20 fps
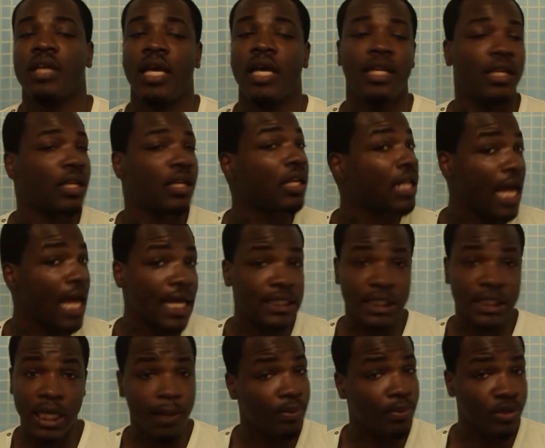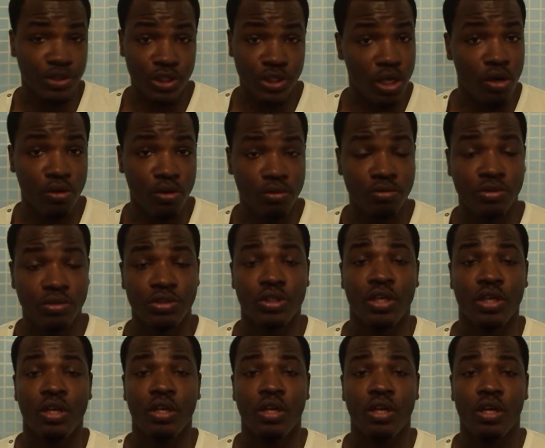and in the last couple of shows,
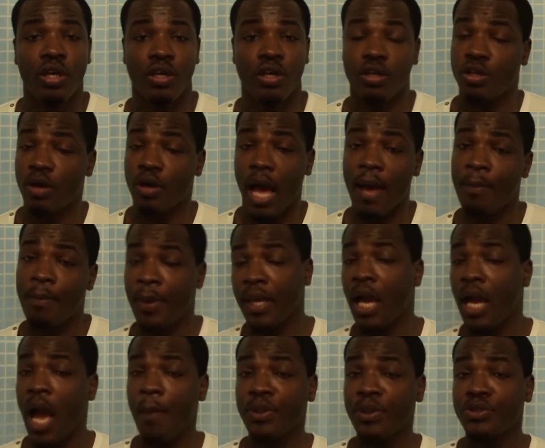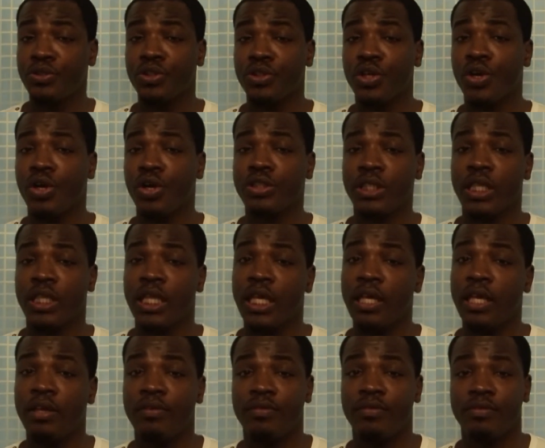you know, I pay homage to the girls that
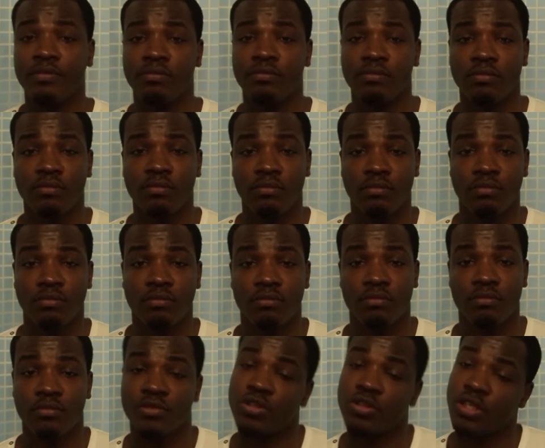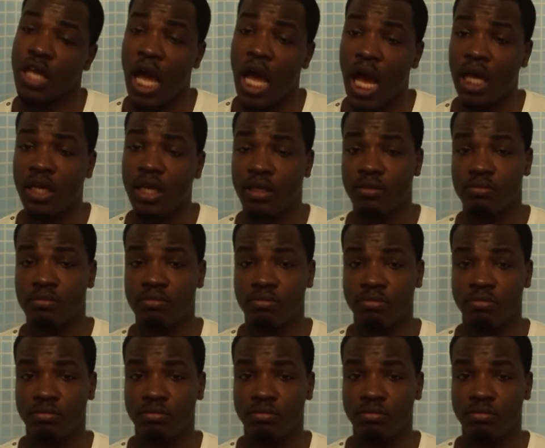leave. So, Yada,